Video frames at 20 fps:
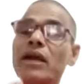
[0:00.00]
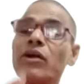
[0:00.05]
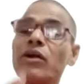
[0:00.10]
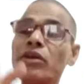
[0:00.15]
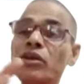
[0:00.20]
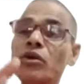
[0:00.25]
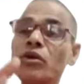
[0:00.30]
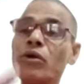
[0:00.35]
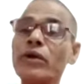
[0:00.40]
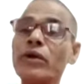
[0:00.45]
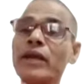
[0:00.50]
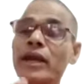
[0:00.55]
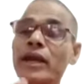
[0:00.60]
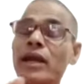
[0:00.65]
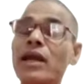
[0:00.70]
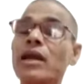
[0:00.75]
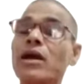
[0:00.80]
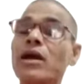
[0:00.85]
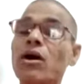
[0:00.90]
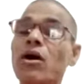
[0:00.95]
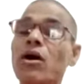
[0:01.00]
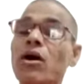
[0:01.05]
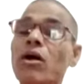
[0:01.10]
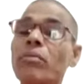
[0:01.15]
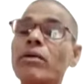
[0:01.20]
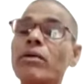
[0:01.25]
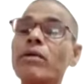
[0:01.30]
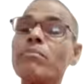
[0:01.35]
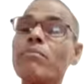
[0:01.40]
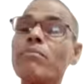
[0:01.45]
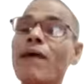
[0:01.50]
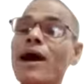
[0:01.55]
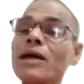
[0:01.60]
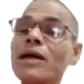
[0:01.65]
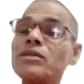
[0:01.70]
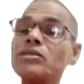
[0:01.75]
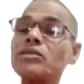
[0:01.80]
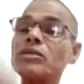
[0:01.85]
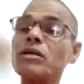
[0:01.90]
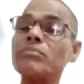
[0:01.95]
yogi over
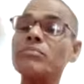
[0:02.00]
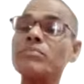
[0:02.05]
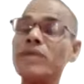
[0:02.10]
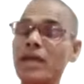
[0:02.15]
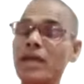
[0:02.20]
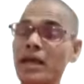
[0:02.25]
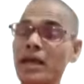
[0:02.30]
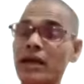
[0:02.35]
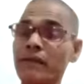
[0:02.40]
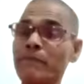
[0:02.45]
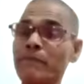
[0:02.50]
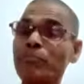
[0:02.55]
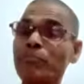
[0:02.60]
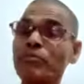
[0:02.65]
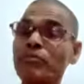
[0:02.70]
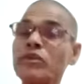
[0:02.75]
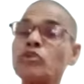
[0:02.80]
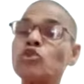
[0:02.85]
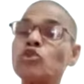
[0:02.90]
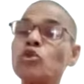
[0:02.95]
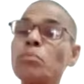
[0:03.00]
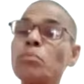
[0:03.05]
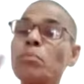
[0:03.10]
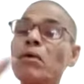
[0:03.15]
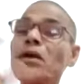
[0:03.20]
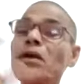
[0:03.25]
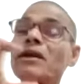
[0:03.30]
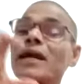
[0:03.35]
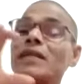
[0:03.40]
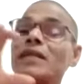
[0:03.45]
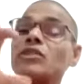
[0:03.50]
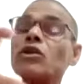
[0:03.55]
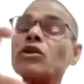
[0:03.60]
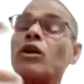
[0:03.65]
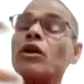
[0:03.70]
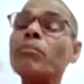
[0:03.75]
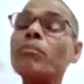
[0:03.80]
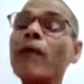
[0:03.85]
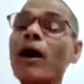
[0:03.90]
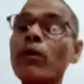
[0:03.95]
master of the supernatural
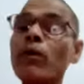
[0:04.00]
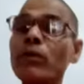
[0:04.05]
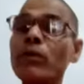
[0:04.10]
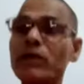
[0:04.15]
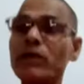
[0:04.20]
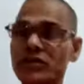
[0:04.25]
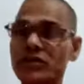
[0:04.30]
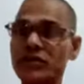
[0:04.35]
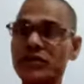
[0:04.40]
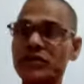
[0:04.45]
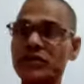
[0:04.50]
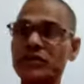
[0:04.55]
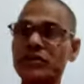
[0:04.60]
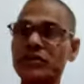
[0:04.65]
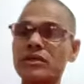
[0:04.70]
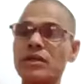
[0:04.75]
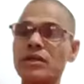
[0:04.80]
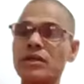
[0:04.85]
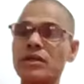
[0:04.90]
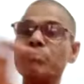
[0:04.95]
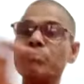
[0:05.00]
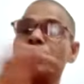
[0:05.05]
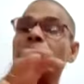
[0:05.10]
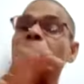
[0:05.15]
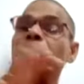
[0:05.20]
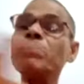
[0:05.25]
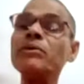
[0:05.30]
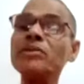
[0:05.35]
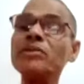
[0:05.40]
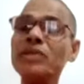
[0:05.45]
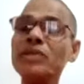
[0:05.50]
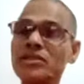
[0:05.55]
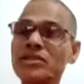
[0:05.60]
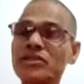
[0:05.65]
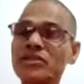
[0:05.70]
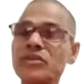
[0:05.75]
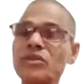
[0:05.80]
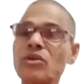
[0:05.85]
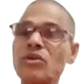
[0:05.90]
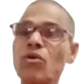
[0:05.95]
powers,
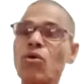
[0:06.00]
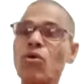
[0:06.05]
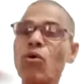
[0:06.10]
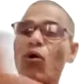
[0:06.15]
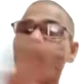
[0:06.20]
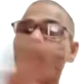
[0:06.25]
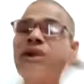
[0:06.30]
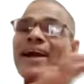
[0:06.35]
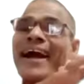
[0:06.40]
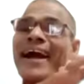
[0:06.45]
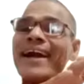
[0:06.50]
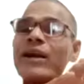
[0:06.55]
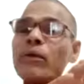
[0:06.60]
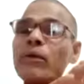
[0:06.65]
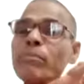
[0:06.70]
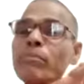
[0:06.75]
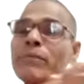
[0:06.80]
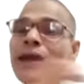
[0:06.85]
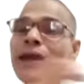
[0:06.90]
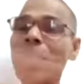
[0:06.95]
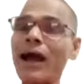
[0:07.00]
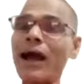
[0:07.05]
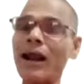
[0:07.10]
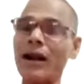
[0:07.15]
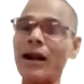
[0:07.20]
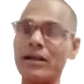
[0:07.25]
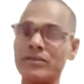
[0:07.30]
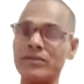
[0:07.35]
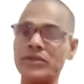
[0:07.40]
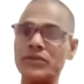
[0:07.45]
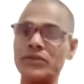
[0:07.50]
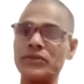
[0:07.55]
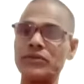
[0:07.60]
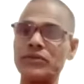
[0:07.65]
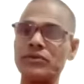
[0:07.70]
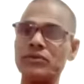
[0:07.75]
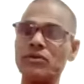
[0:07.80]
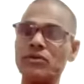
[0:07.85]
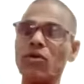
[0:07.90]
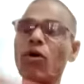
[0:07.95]
vibhutis, all kind of
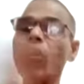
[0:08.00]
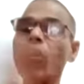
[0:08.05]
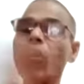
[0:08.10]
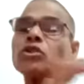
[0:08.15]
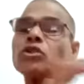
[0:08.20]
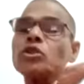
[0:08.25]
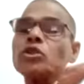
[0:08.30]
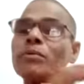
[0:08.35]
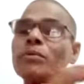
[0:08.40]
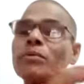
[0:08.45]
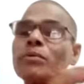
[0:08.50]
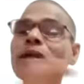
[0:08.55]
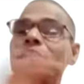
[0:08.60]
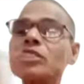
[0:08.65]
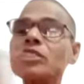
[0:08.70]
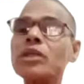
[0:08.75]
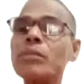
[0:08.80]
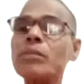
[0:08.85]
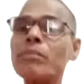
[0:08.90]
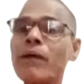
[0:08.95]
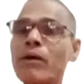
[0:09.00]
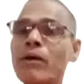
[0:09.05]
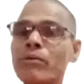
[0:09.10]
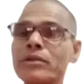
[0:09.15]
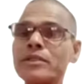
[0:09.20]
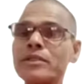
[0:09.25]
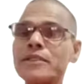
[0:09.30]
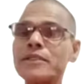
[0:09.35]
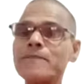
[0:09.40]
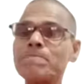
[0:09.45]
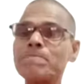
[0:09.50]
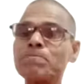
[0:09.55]
miracles, all supernatural powers.